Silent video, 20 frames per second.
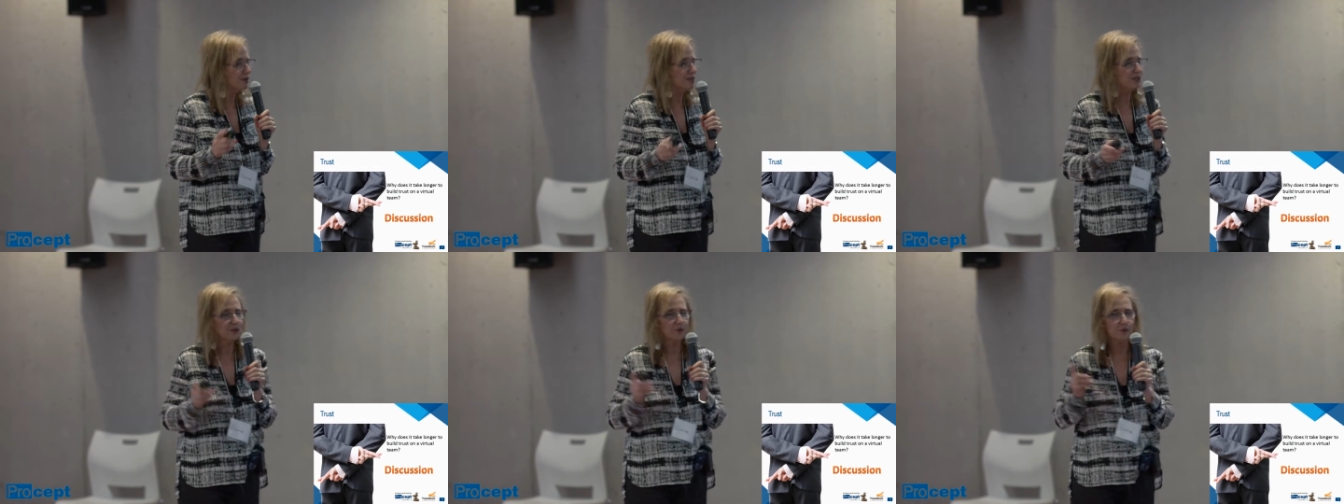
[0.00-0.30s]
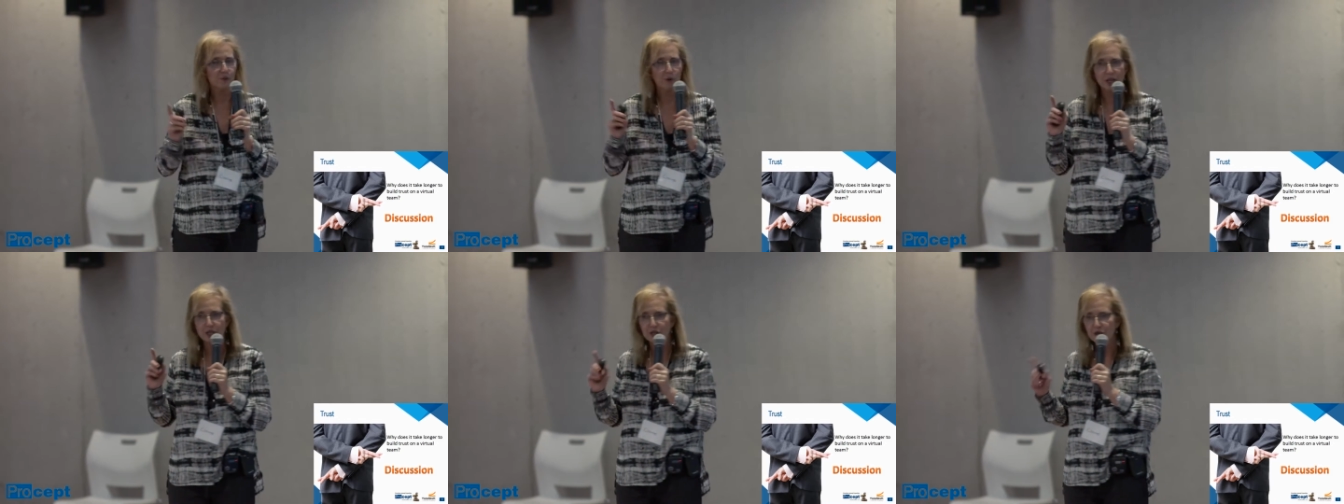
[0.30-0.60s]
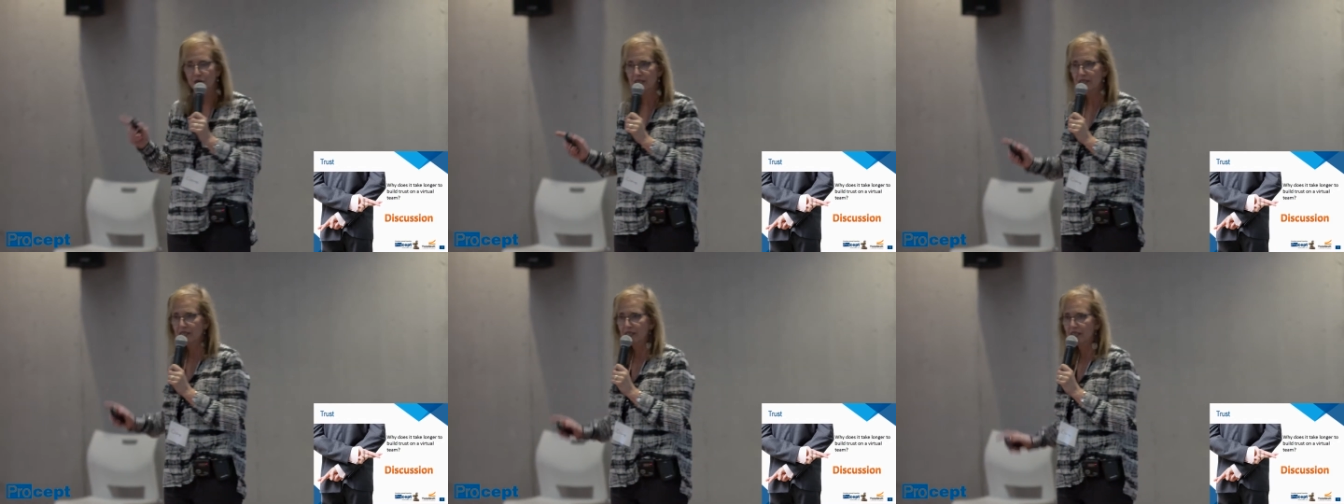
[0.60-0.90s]
reason why
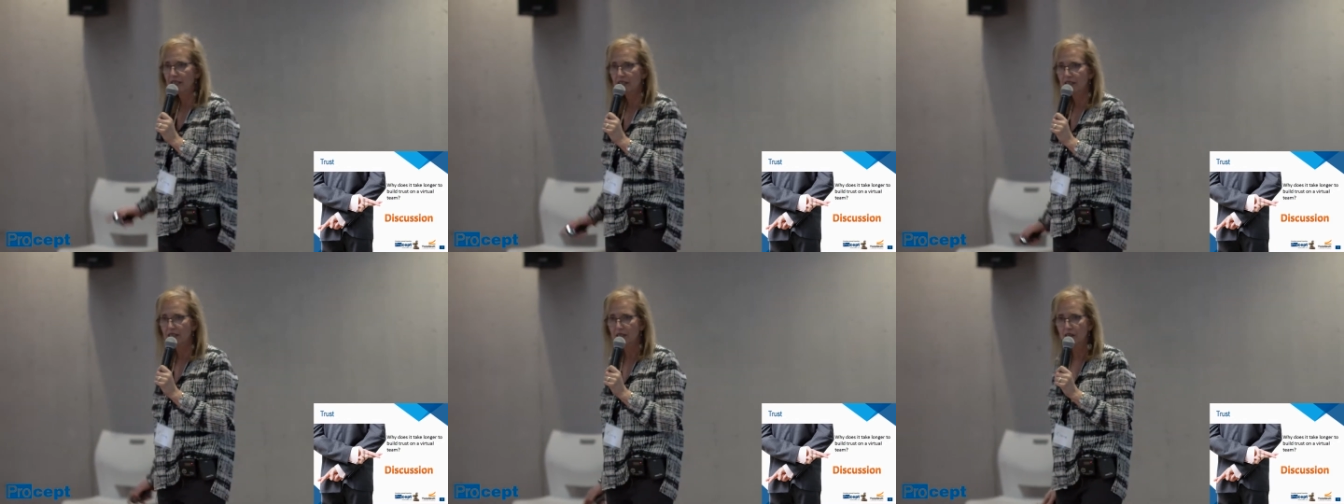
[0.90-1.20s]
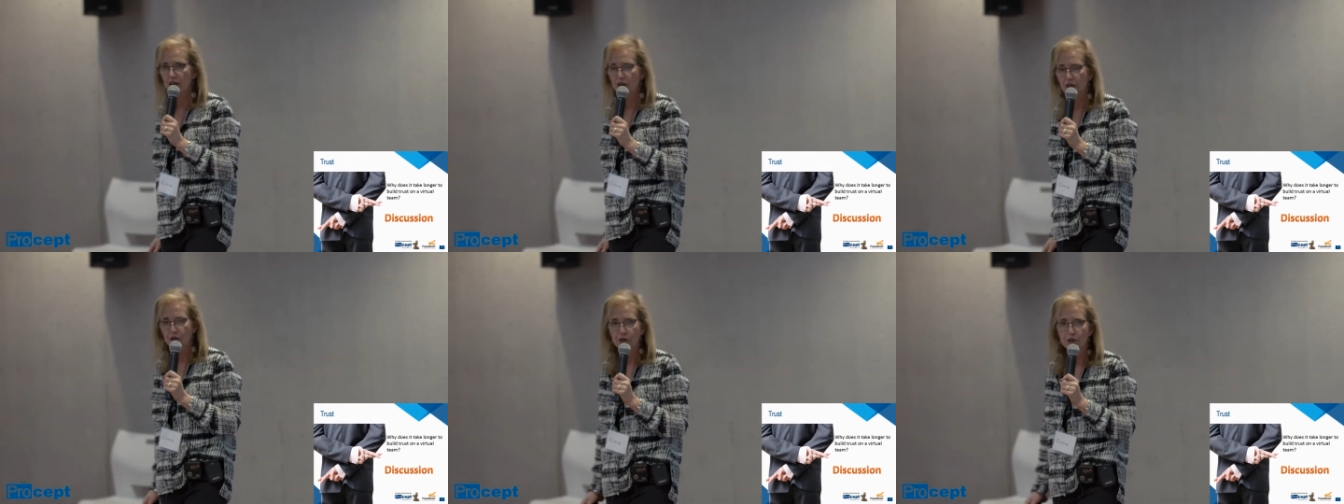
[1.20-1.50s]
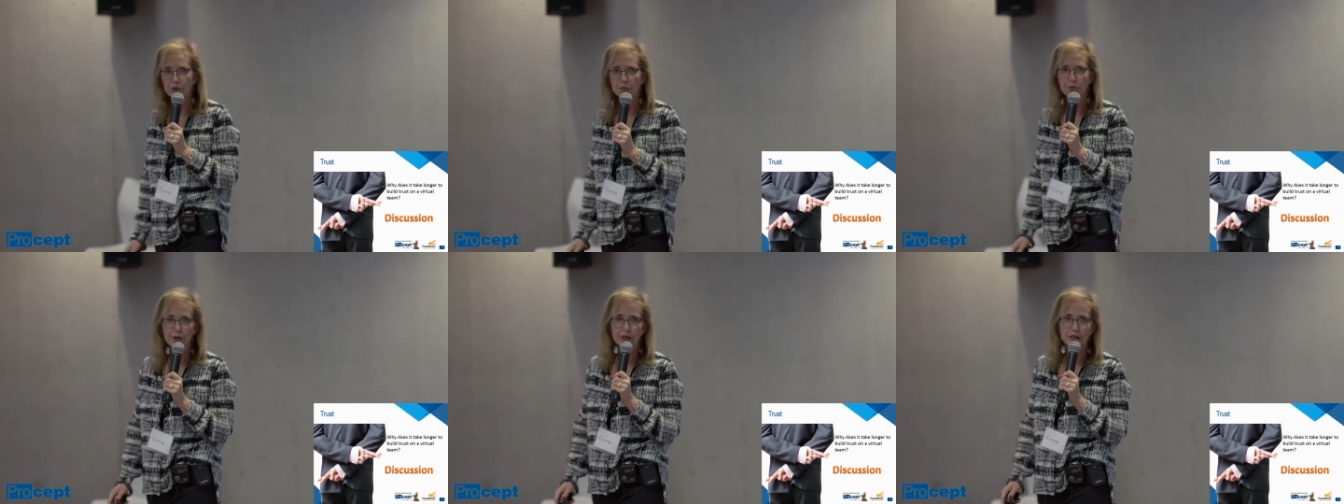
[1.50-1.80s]
trust takes
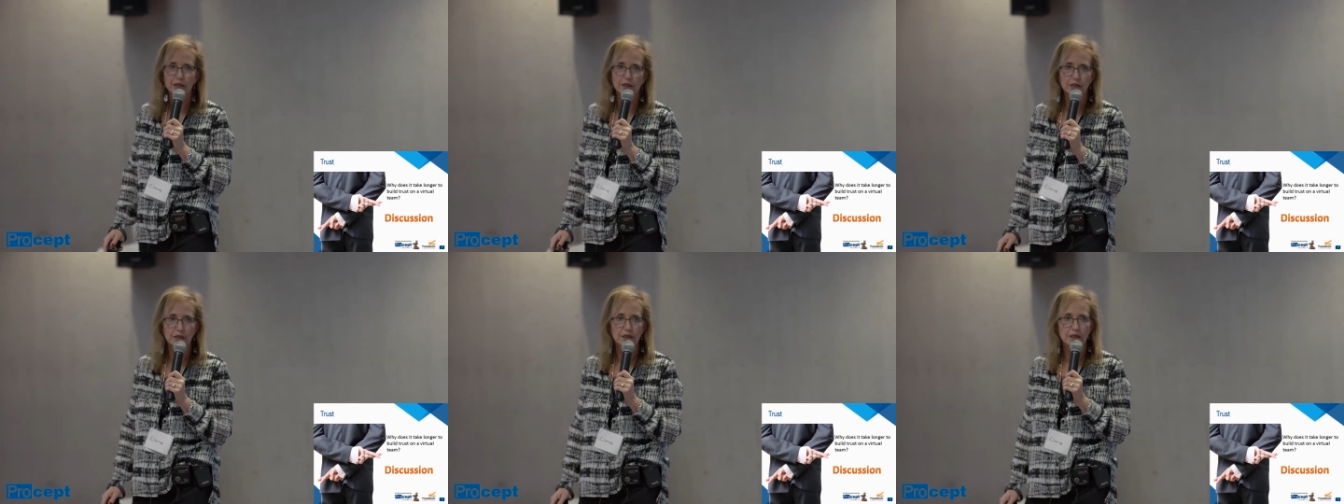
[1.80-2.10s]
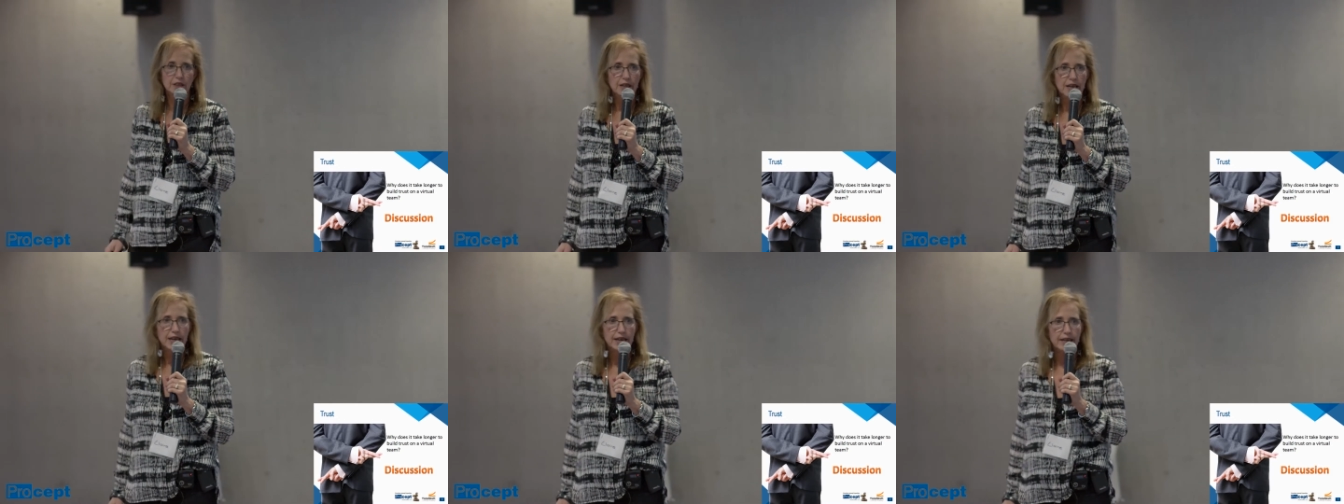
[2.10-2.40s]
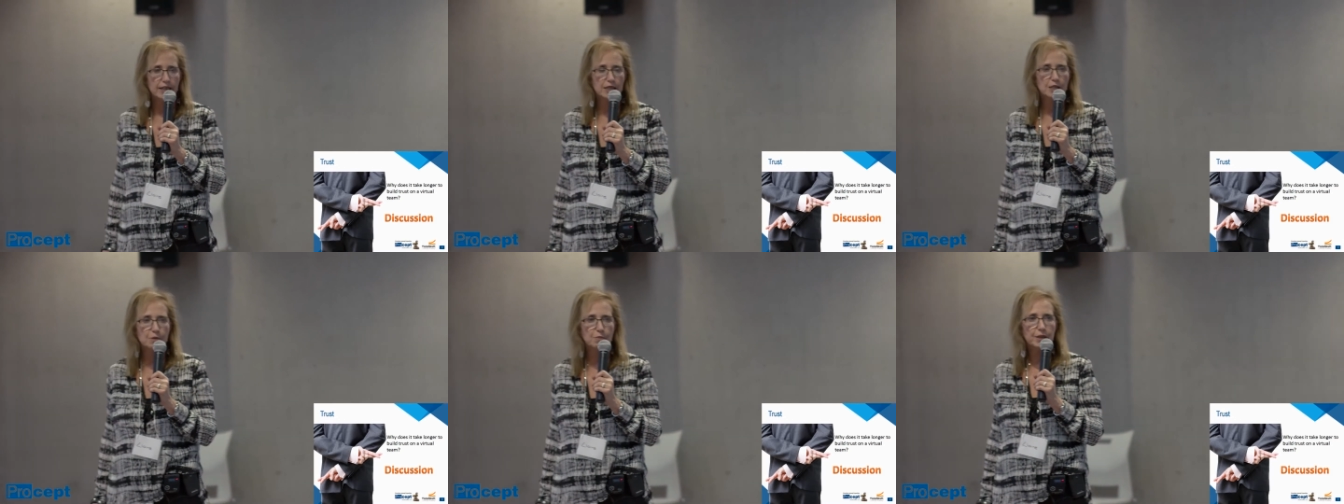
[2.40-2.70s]
longer to build
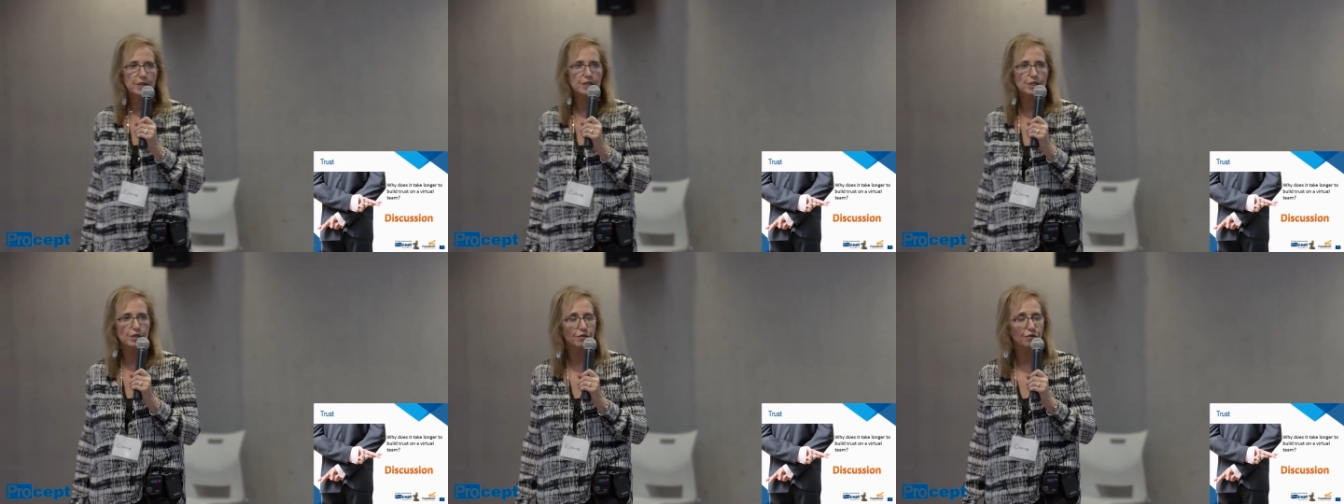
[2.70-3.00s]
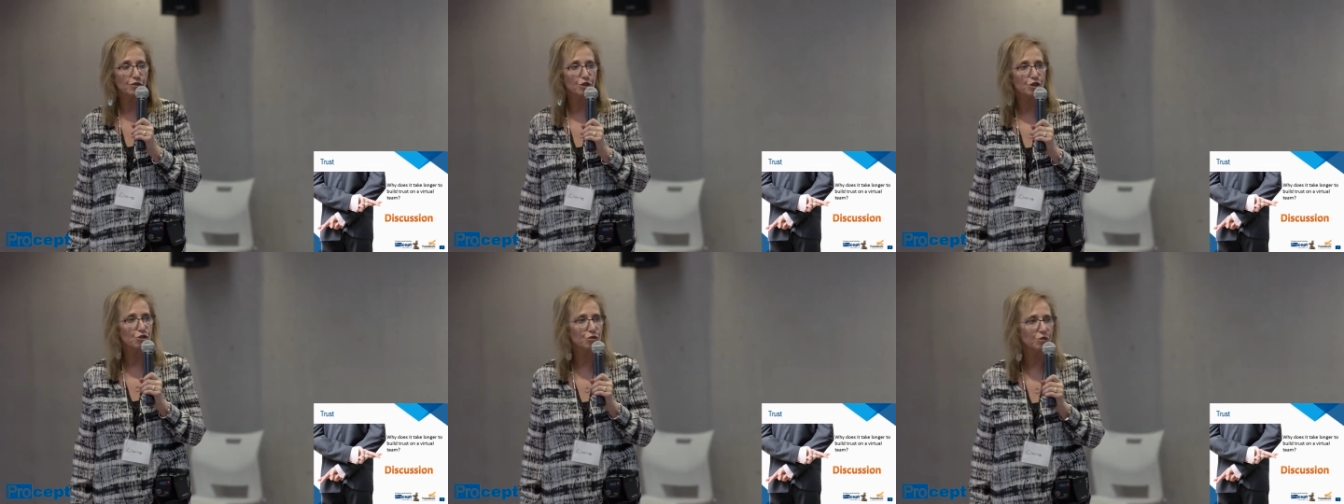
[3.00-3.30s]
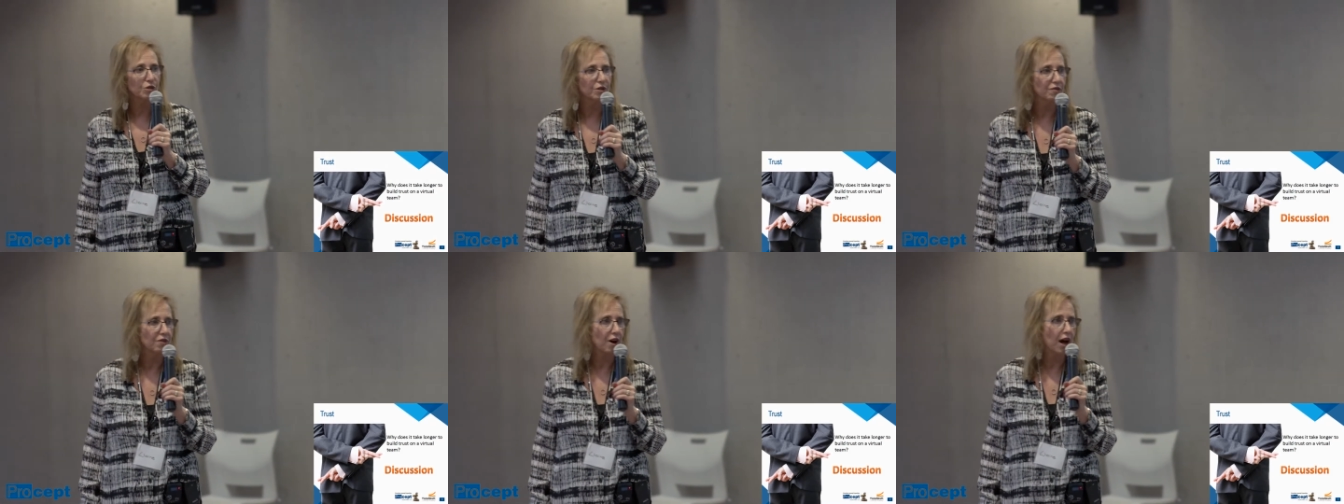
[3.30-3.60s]
is because in a
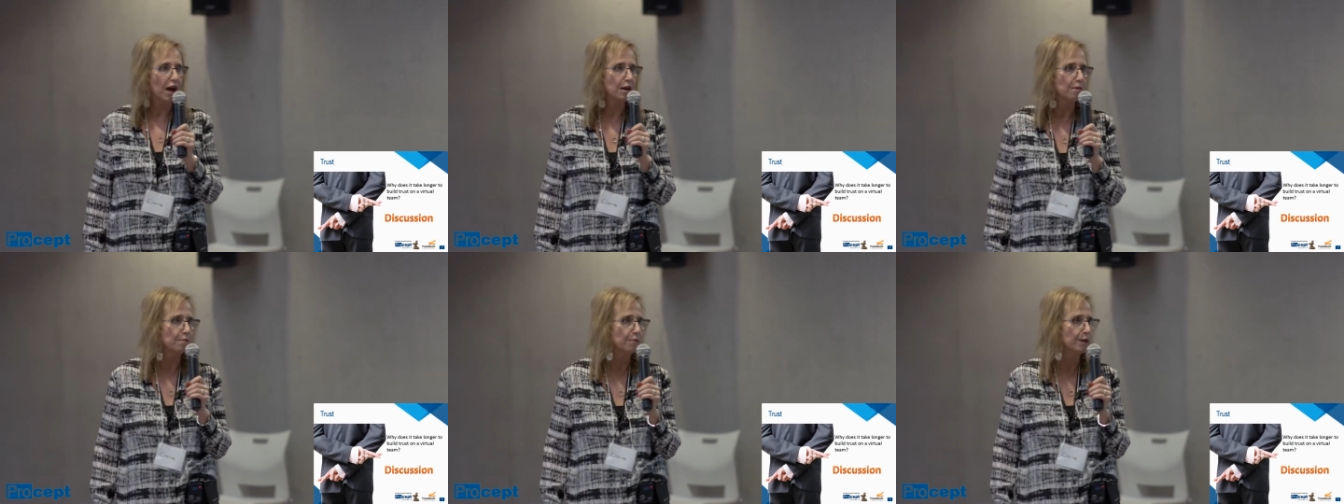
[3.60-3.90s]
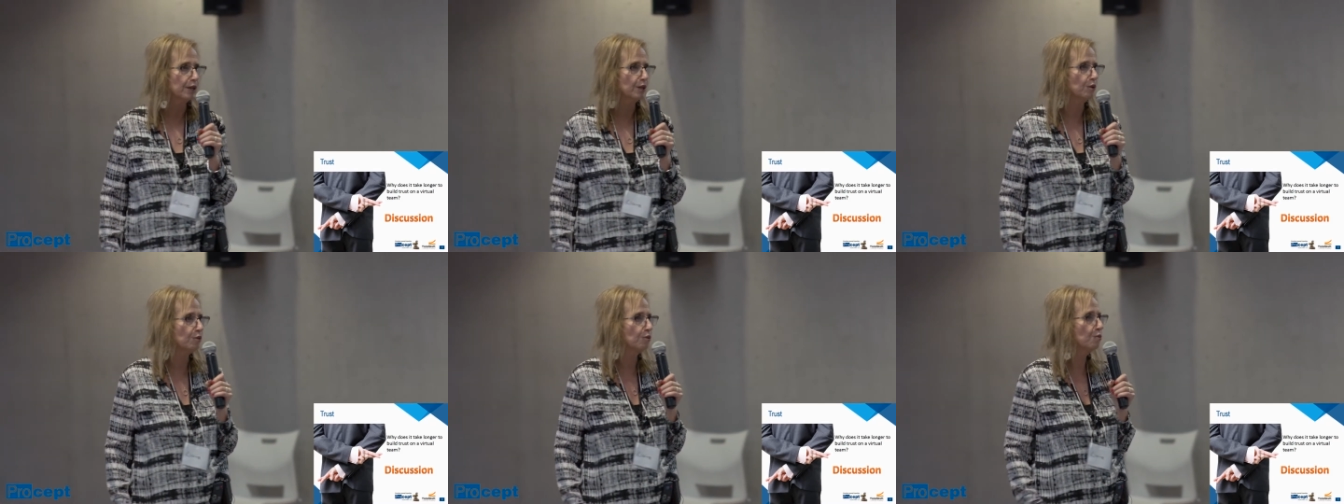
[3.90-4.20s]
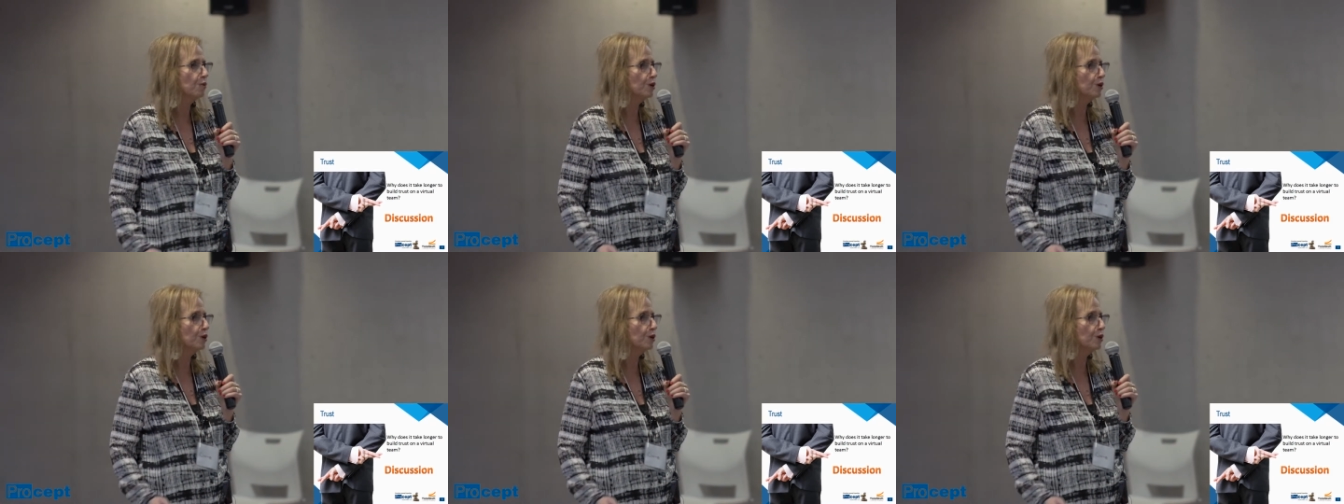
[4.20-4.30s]
virtual environment,